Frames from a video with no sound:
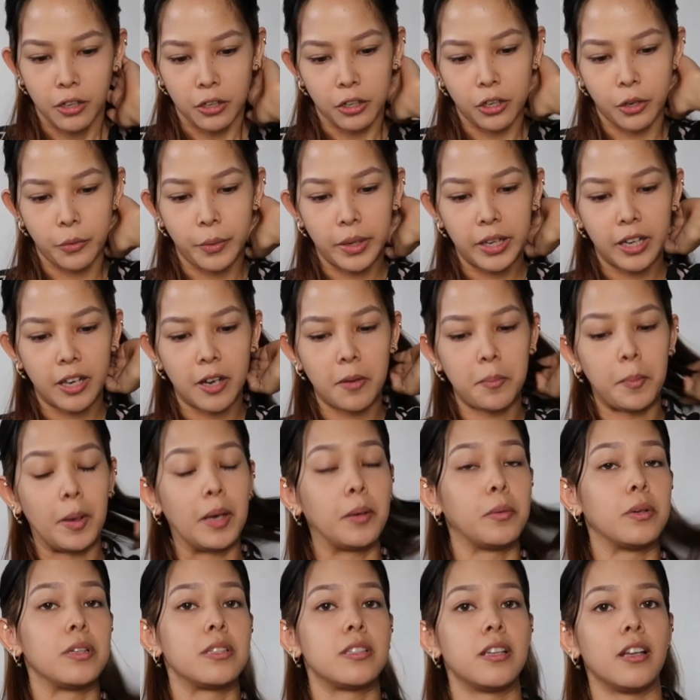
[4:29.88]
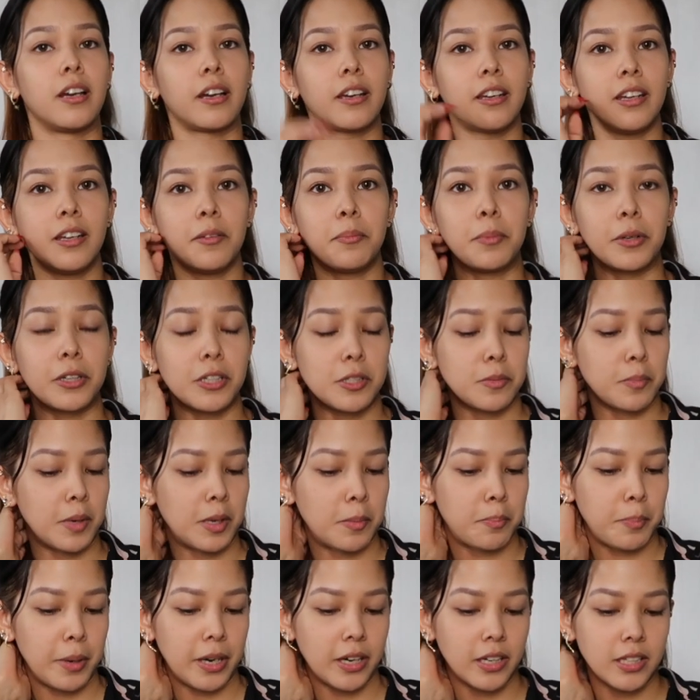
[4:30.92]
Growing up, I was lucky because my
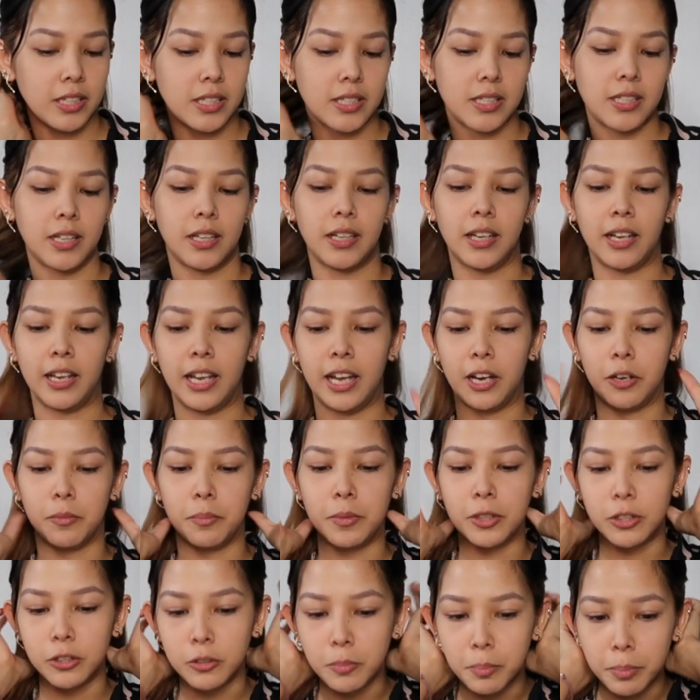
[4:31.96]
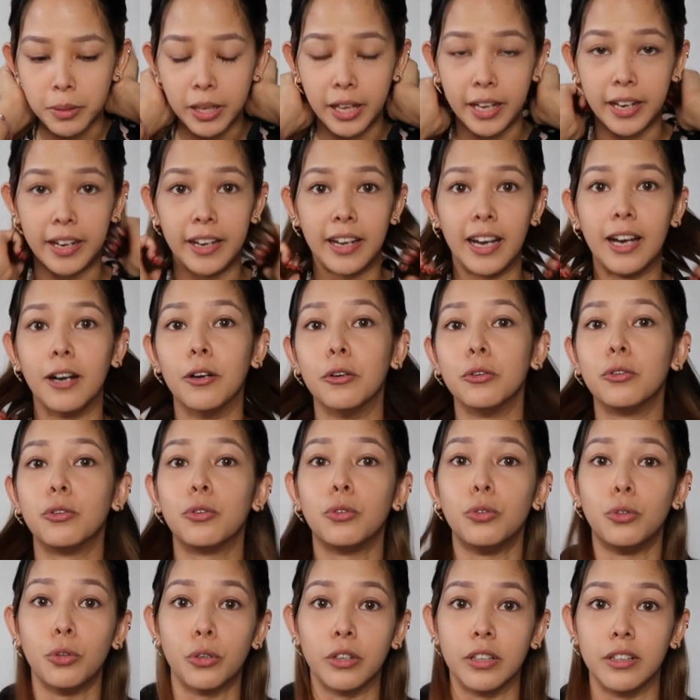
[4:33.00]
parents still allowed me to play
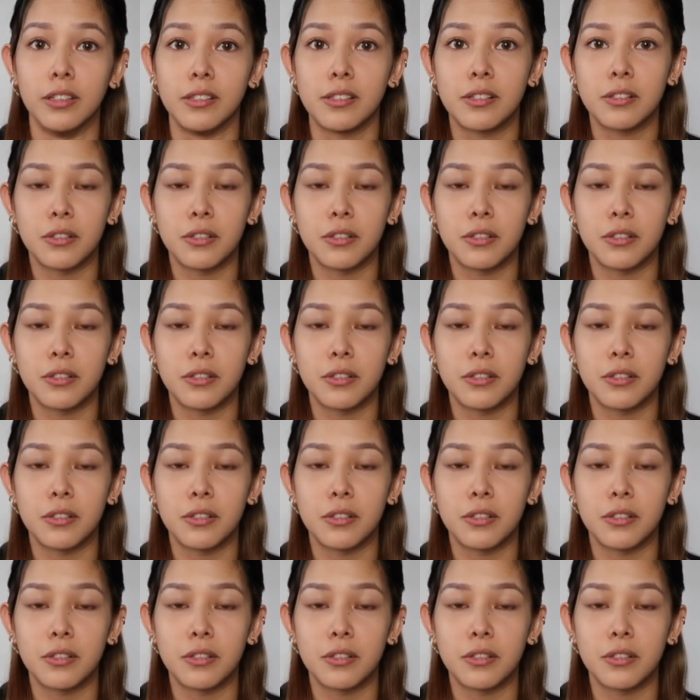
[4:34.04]
outdoors.